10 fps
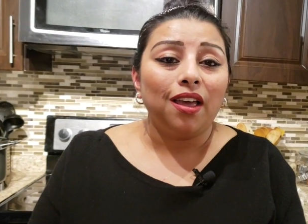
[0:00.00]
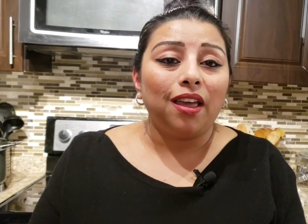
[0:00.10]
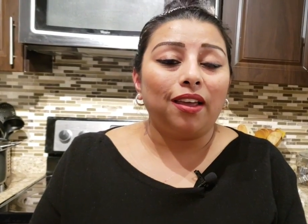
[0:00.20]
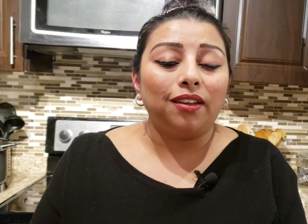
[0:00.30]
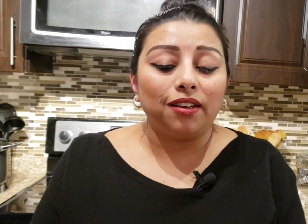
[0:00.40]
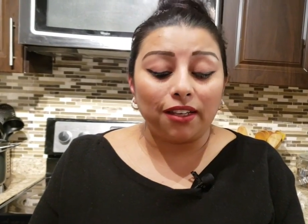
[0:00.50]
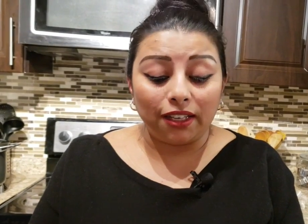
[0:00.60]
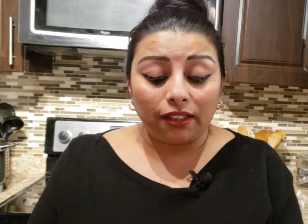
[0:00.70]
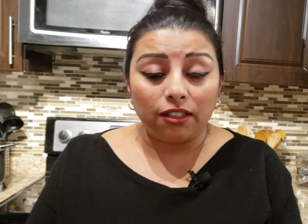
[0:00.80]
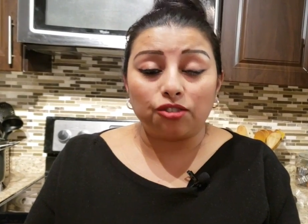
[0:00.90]
And
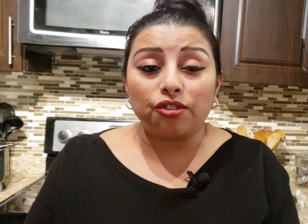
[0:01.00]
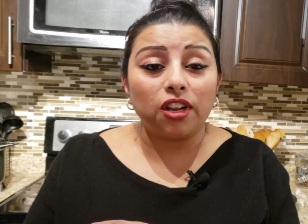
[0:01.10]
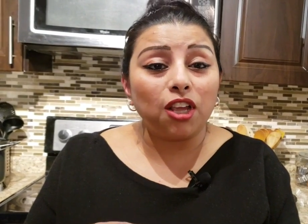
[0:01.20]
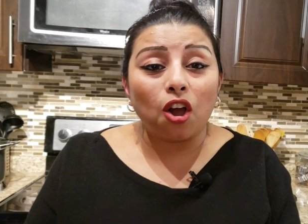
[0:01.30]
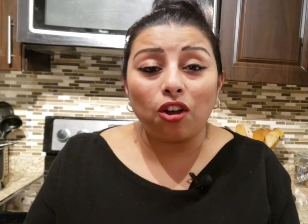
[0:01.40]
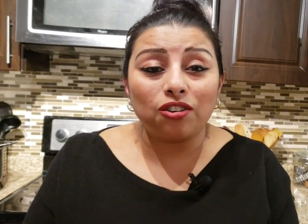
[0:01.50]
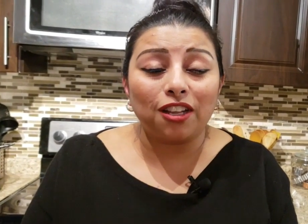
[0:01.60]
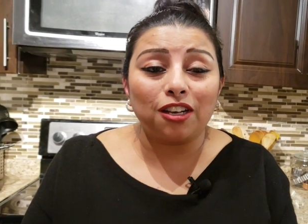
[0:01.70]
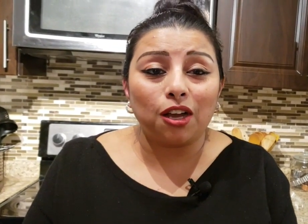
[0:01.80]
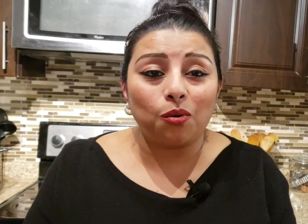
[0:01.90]
it is really hot
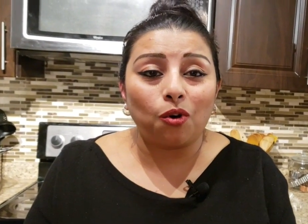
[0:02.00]
right now.